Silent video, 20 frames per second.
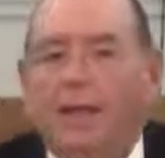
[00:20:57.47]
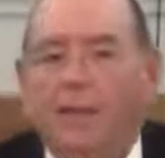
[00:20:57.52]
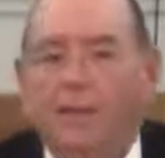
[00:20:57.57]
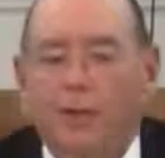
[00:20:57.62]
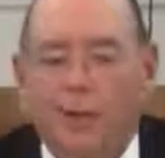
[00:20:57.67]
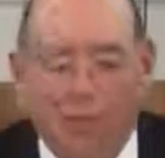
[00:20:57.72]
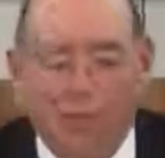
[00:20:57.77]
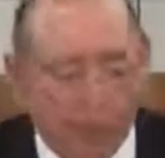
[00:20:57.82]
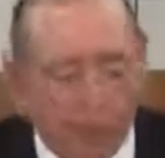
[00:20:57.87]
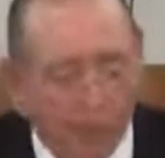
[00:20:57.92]

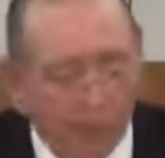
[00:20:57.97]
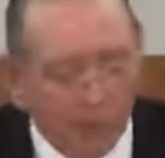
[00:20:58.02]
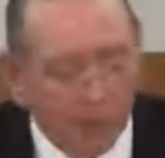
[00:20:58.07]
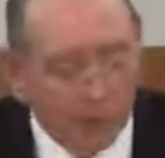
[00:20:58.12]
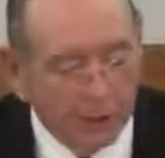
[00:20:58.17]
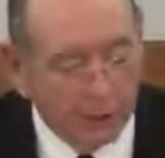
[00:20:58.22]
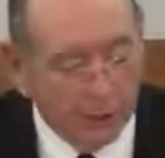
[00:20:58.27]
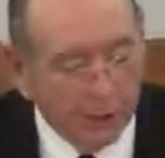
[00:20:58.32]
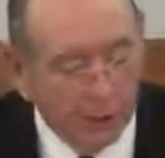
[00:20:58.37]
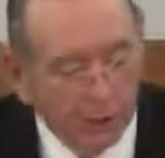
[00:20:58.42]
If you ever happen
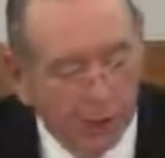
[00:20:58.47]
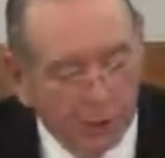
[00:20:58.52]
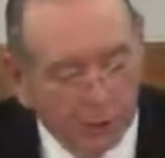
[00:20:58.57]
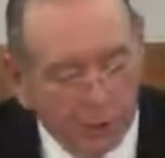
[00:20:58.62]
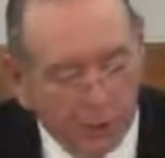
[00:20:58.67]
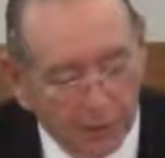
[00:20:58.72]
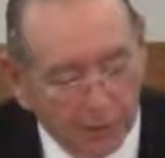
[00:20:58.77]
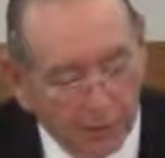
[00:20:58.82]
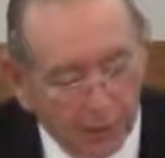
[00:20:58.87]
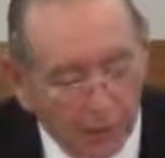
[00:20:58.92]
to
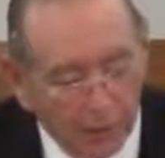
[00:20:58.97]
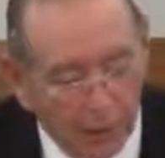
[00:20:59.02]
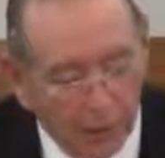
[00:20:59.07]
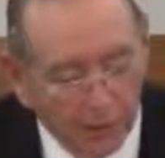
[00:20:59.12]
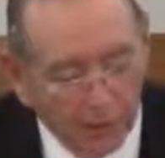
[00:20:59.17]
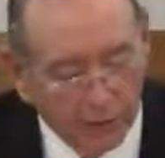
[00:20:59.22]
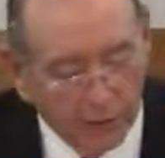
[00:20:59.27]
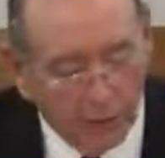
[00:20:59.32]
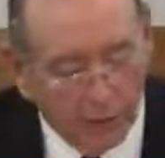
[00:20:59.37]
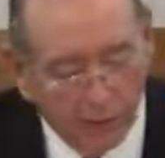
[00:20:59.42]
travel up
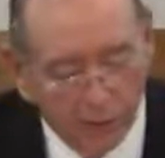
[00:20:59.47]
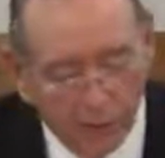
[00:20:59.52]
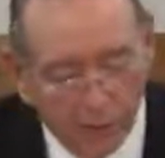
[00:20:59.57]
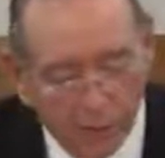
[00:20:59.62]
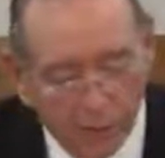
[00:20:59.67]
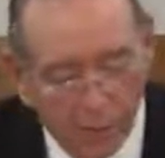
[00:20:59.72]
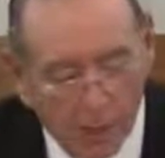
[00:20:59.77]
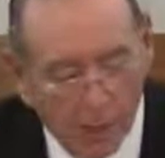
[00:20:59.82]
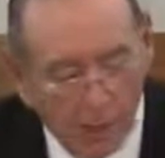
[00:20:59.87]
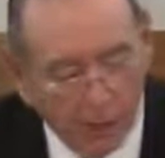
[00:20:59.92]
north and go to
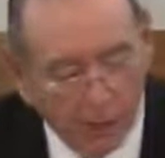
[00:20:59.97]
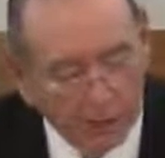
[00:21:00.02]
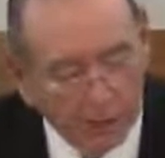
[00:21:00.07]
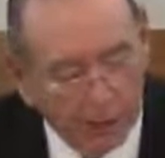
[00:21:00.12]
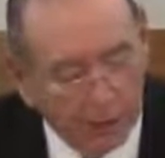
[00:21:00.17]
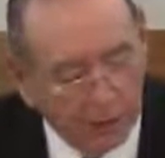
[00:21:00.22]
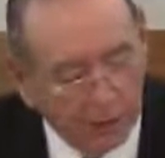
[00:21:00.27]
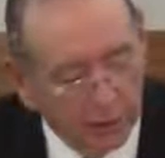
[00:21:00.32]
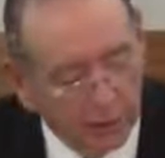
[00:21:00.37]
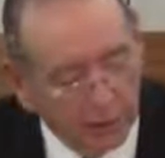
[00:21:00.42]
Vermont
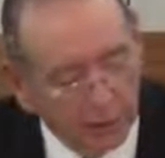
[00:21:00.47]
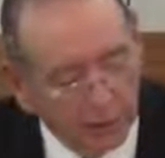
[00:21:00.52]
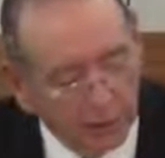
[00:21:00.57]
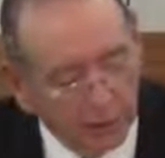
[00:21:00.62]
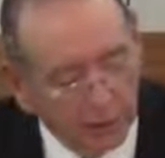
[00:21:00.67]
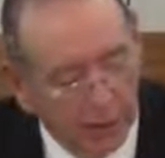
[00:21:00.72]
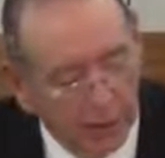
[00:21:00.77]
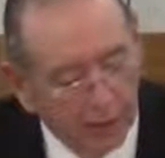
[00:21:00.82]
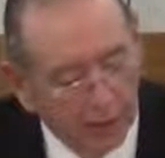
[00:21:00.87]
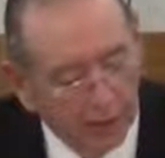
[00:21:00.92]
and you're in the little
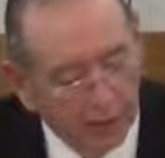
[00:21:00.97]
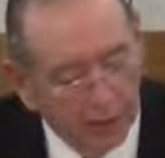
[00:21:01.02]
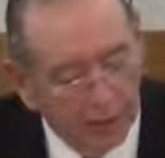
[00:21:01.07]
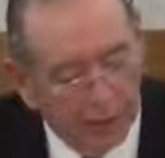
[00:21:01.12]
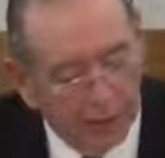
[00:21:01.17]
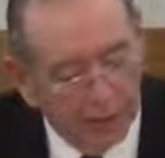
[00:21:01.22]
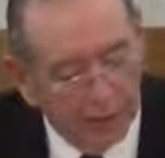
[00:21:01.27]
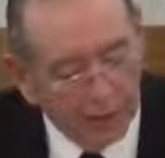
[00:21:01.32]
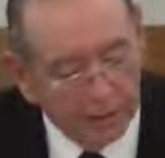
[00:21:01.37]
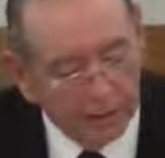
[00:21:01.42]
town of
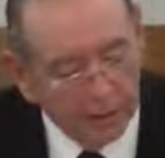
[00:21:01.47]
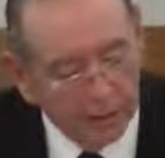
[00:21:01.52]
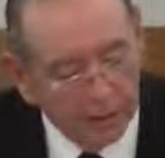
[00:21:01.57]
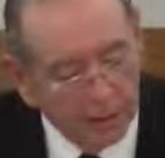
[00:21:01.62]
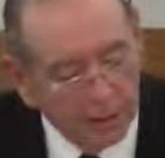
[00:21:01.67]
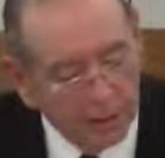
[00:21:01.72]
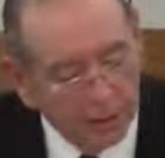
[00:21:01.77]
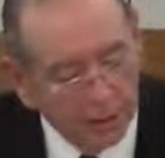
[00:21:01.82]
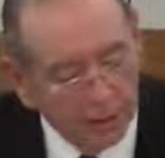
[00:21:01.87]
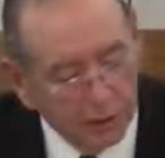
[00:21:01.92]
Bennington,
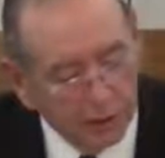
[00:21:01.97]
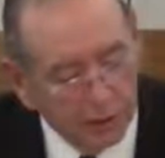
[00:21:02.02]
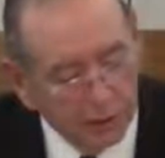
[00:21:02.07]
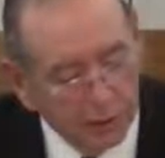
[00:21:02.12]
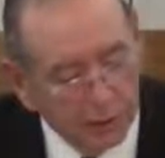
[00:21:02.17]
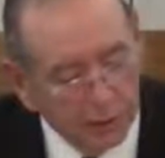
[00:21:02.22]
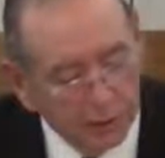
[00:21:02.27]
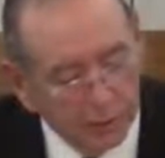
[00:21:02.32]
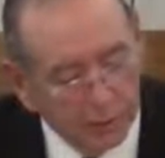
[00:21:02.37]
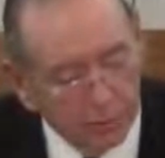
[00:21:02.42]
be sure to
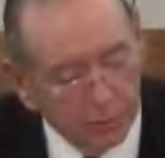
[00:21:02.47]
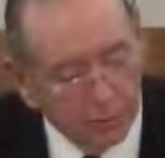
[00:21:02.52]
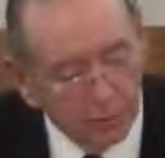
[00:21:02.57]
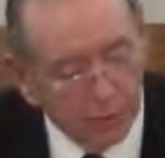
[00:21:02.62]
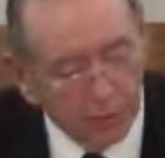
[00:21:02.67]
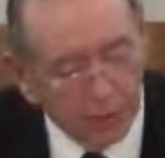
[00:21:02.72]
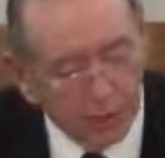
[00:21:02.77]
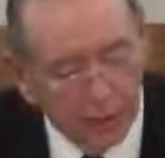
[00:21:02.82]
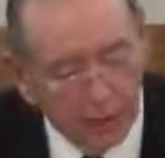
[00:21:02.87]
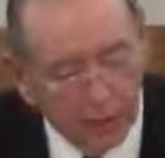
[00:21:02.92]
go to the
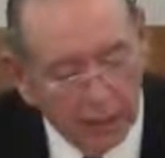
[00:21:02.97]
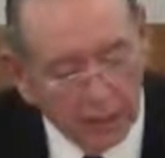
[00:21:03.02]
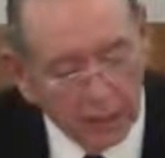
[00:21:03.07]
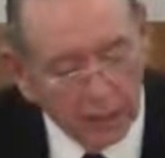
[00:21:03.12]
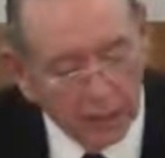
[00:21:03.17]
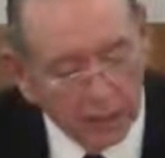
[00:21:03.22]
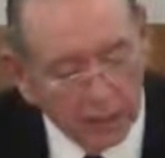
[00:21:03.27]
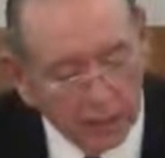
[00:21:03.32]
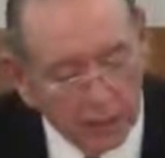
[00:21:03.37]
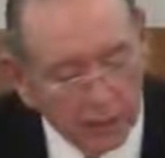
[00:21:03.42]
very ancient